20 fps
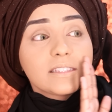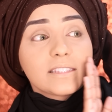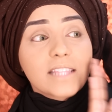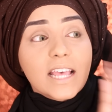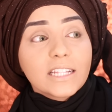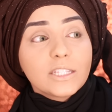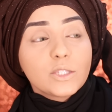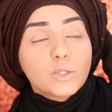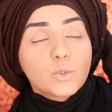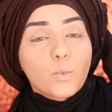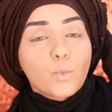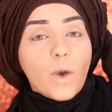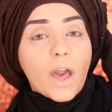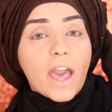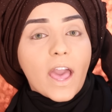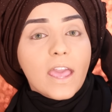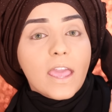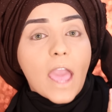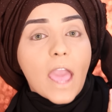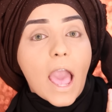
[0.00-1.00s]
That's
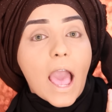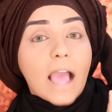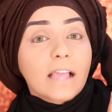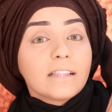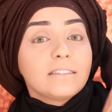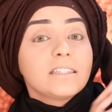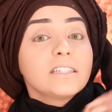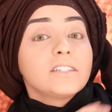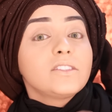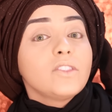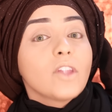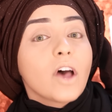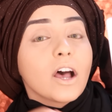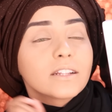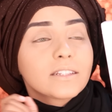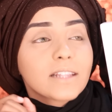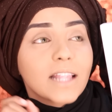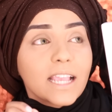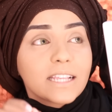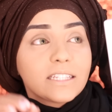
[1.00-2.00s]
why I did
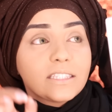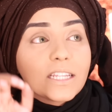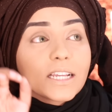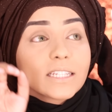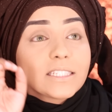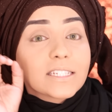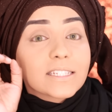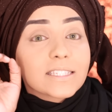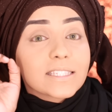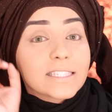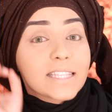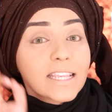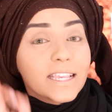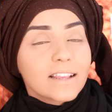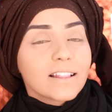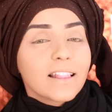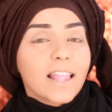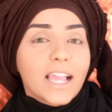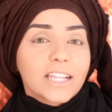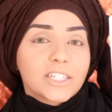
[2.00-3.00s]
not touch a
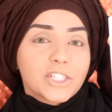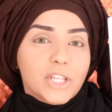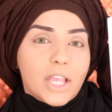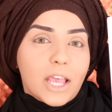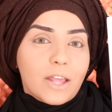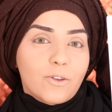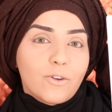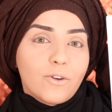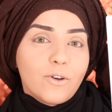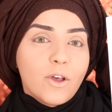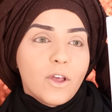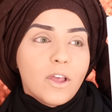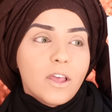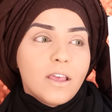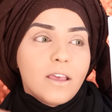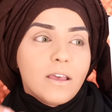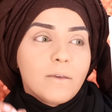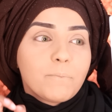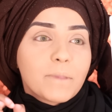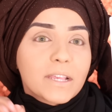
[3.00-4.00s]
single eyeshadow,
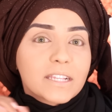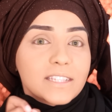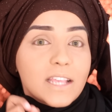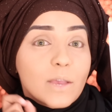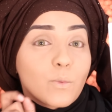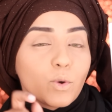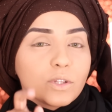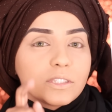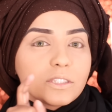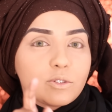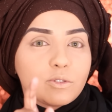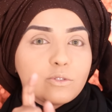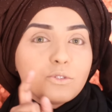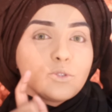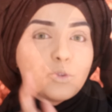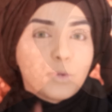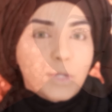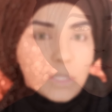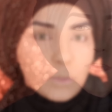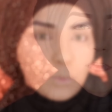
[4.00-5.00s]
because I wanted to do it